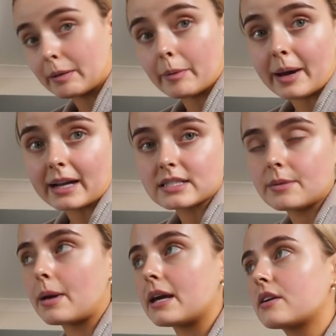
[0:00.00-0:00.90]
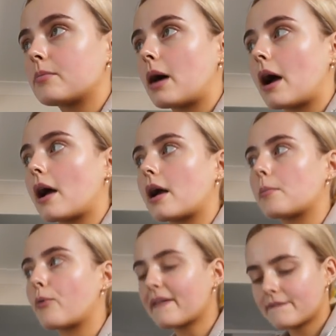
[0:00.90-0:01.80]
I'm about to make my
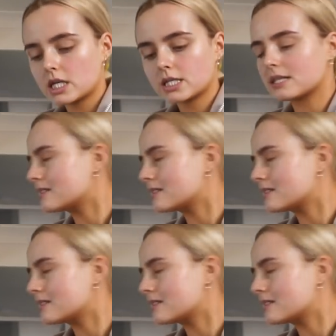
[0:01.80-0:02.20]
breakfast.